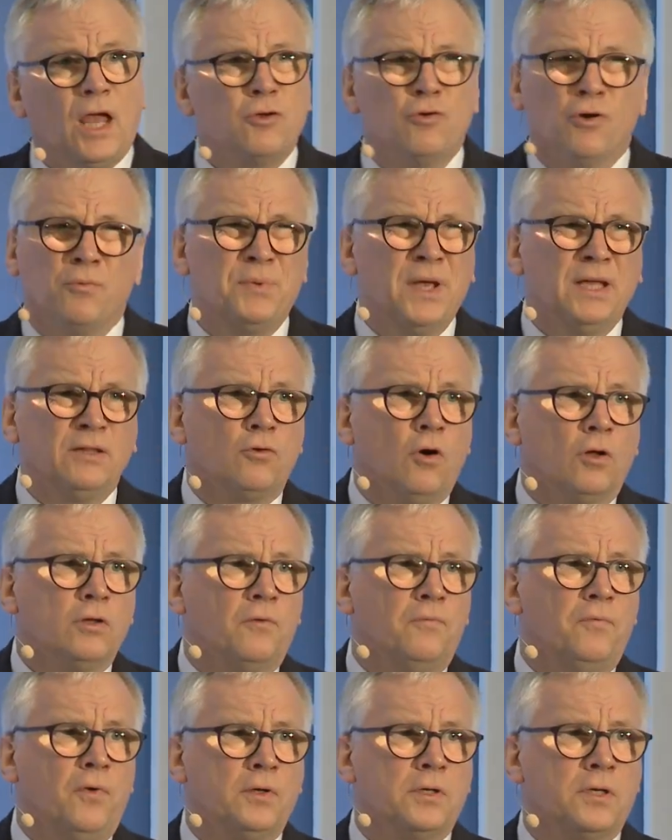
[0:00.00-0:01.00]
European
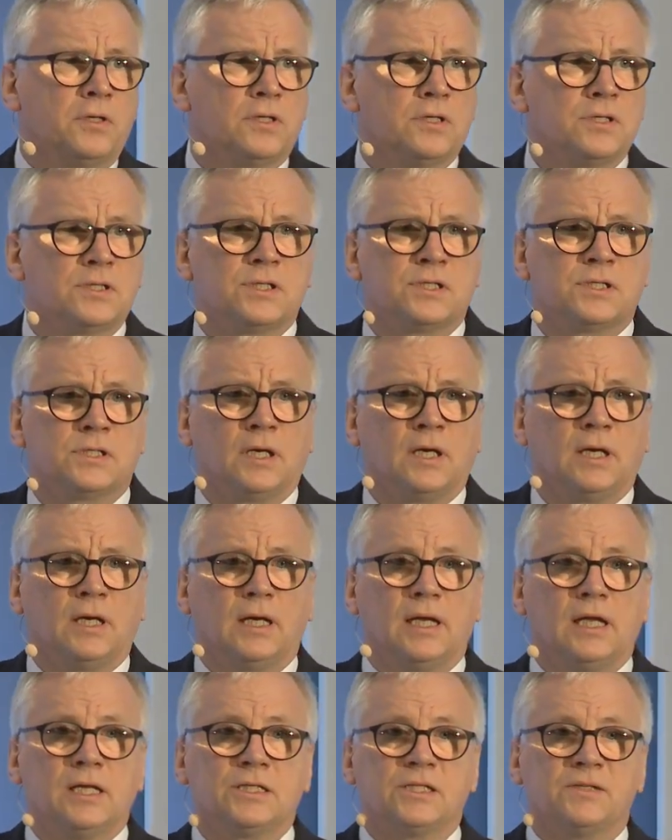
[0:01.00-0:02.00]
Court of Auditors
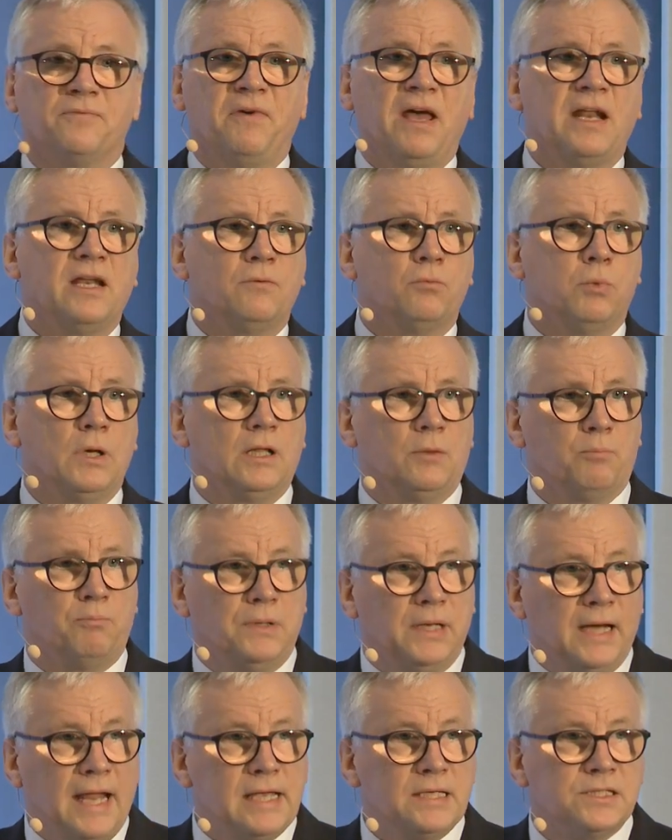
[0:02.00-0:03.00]
is very well
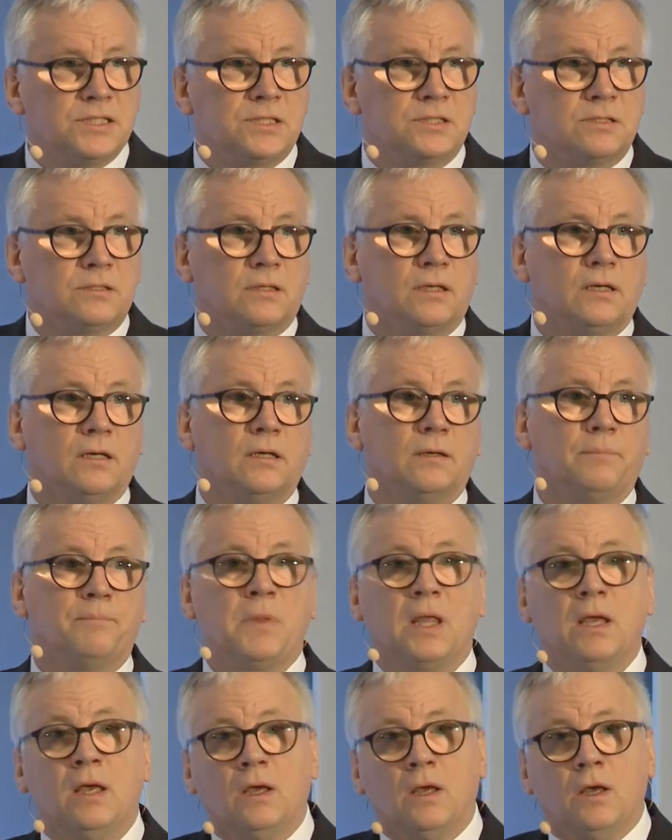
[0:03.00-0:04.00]
placed
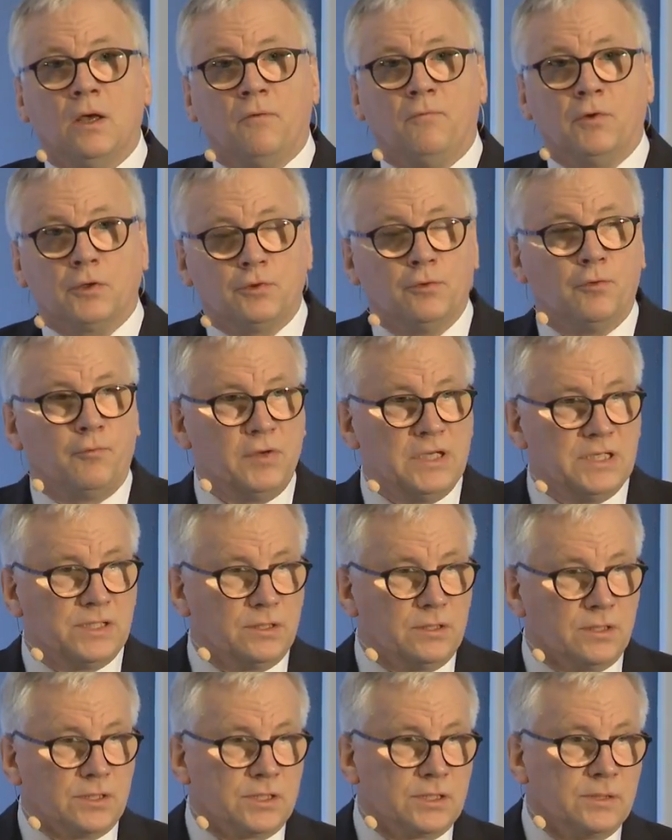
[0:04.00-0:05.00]
for two
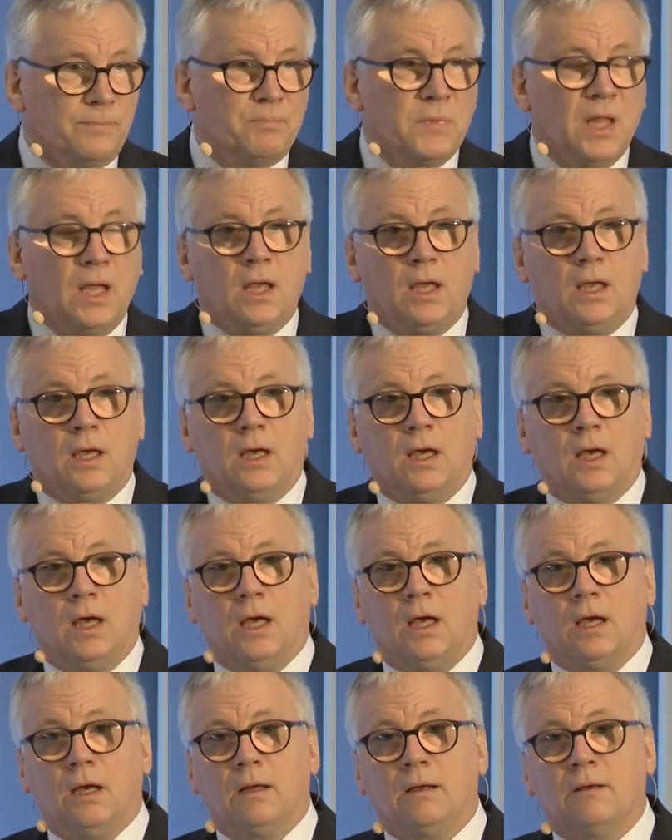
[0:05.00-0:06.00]
reasons.
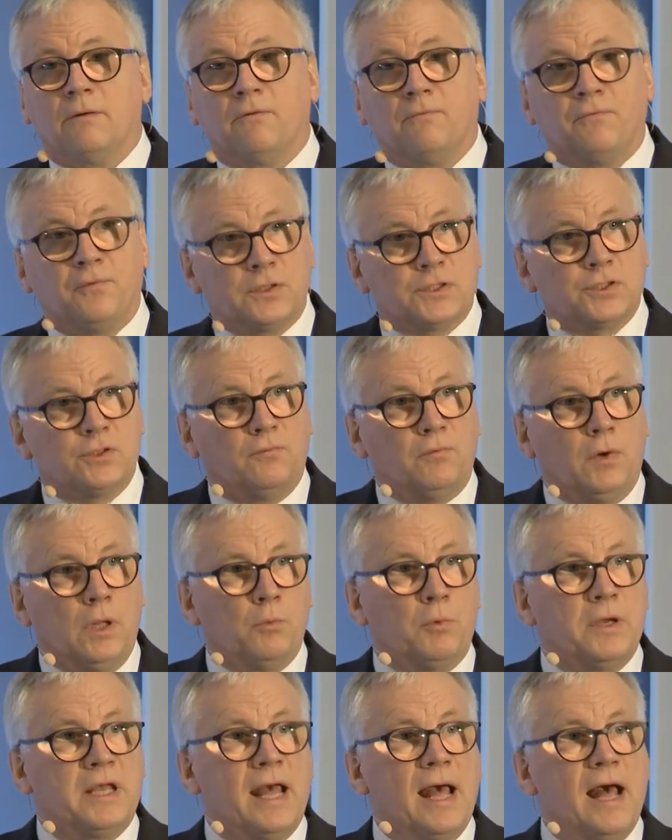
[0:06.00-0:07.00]
First of
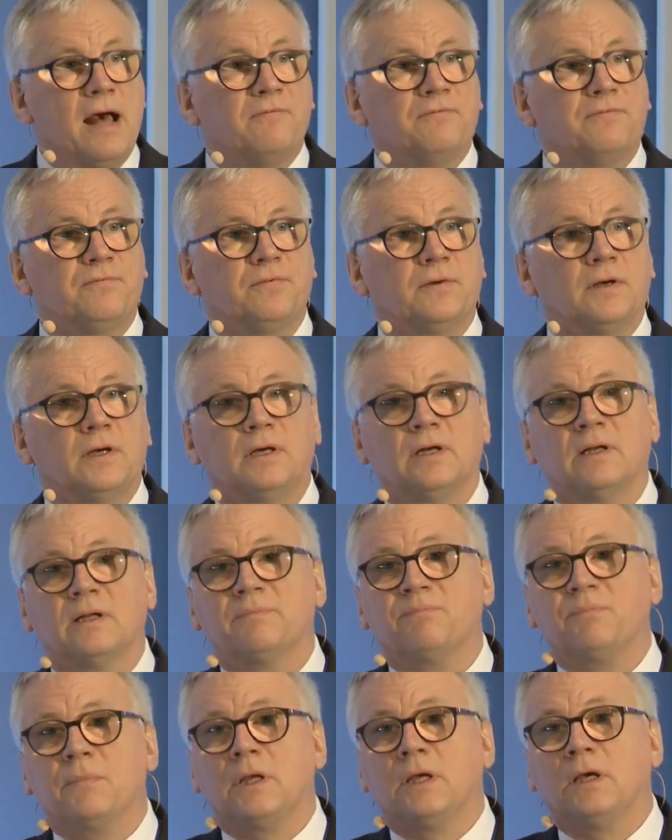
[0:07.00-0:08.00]
all, we have
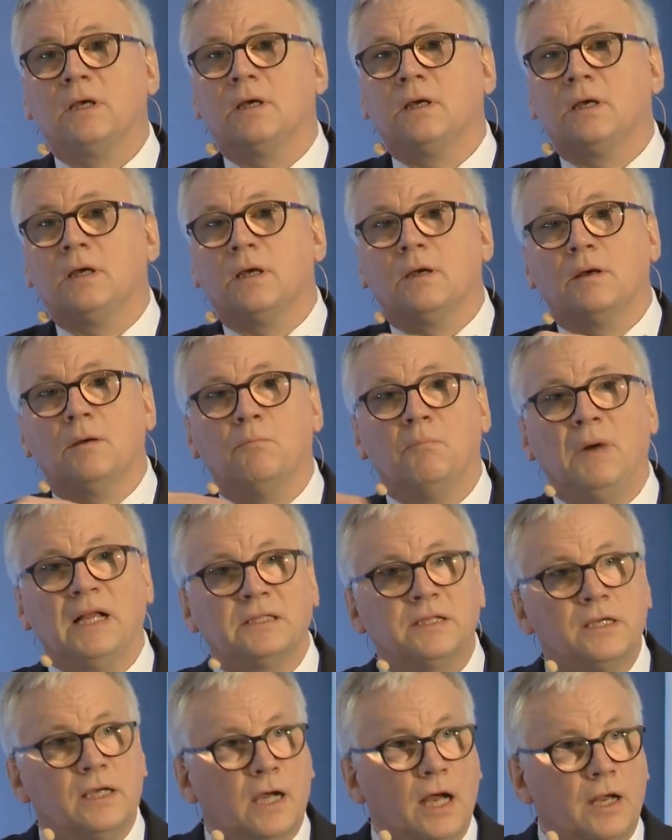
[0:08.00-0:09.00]
a
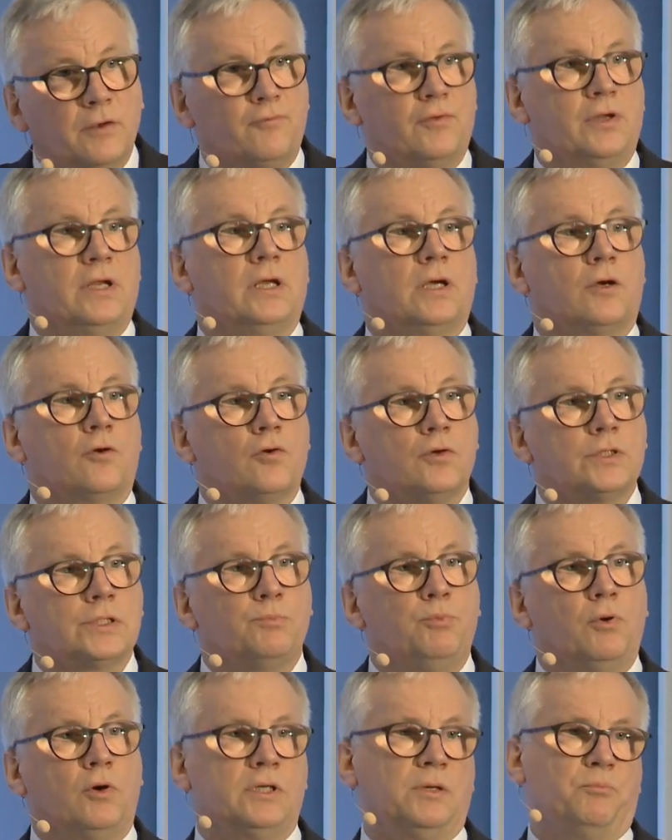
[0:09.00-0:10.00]
multi-country,
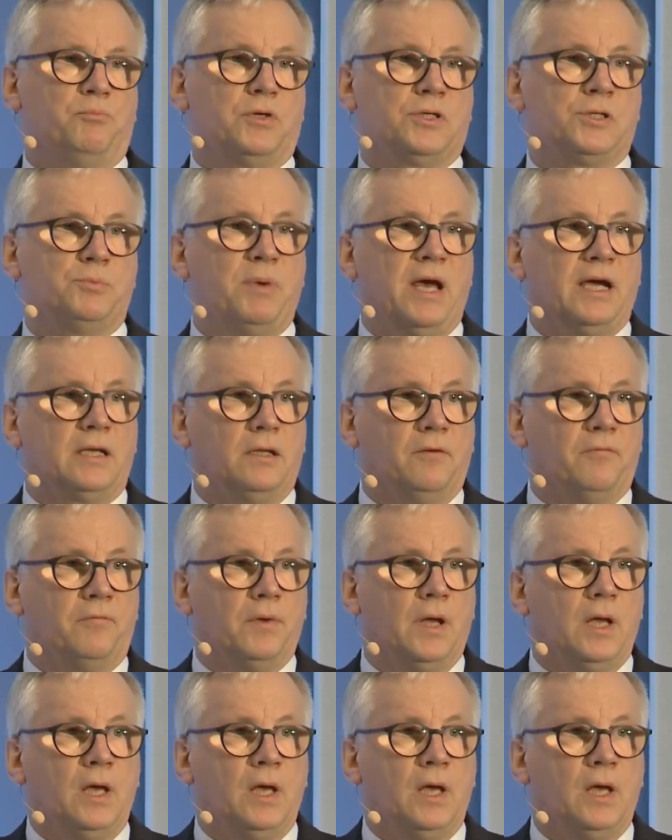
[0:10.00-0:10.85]
cross-border perspective.